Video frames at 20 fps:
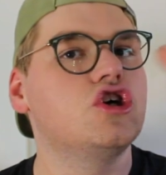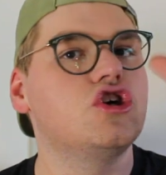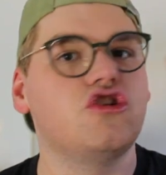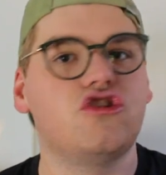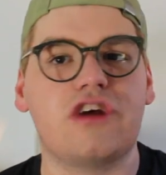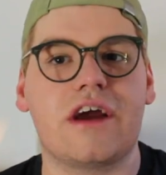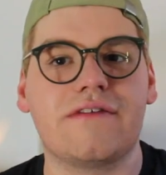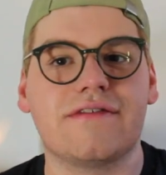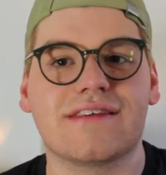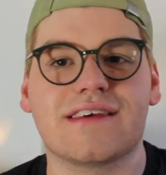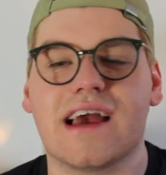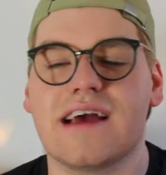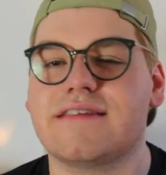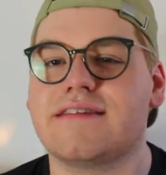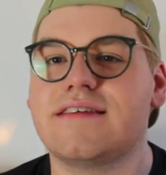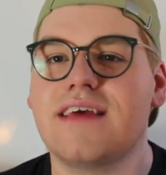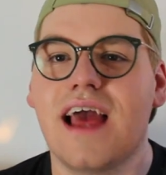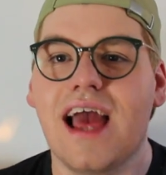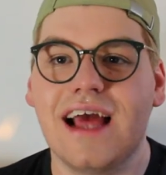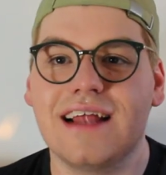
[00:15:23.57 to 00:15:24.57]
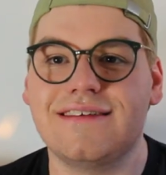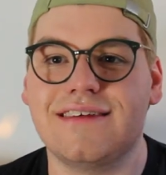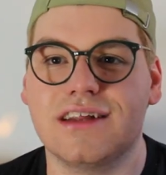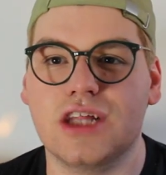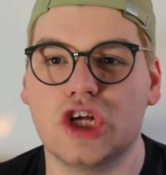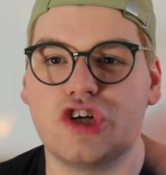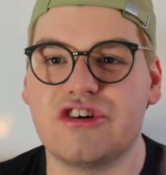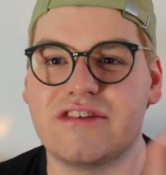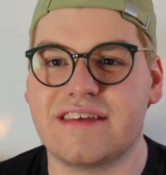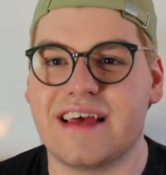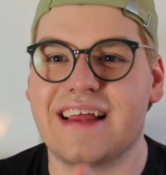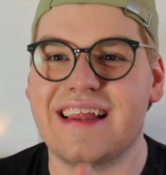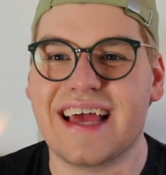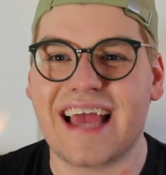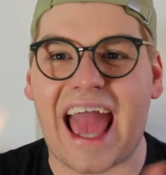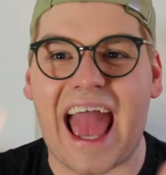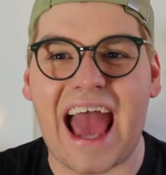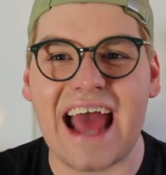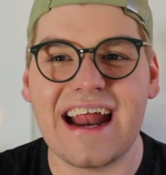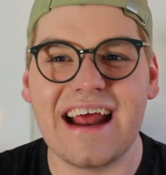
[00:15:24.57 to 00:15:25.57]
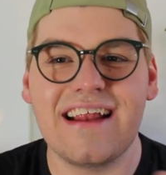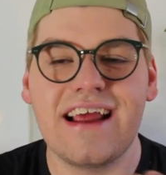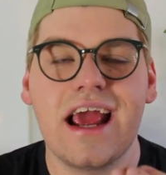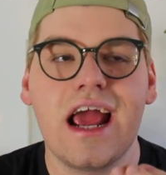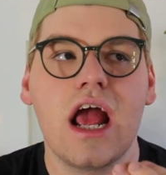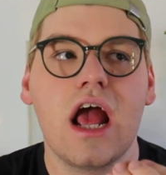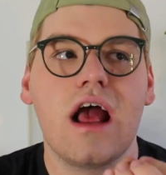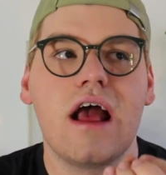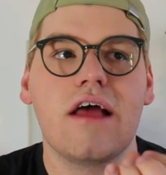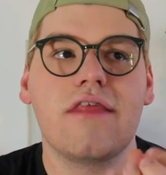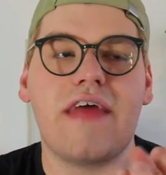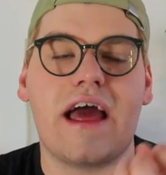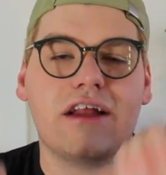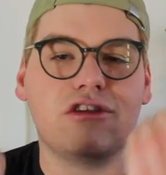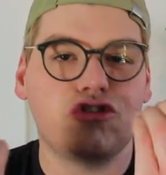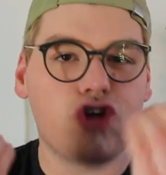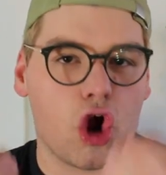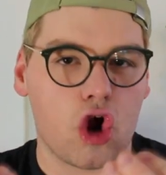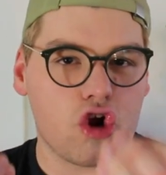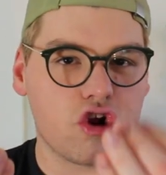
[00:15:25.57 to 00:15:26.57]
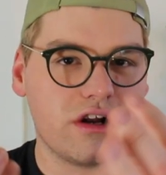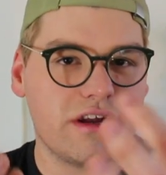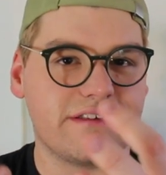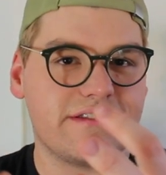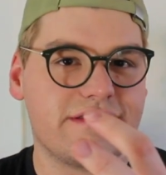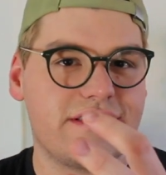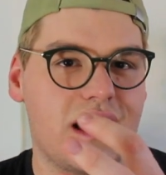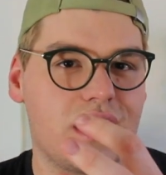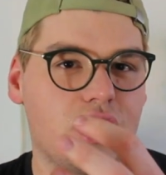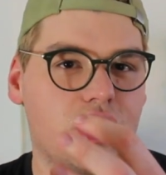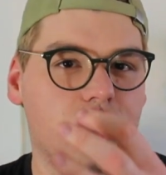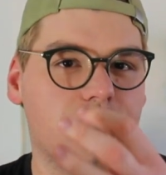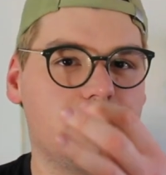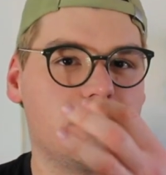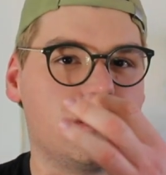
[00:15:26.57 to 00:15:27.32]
Chef's kiss. Delicious. It like added that tartness, that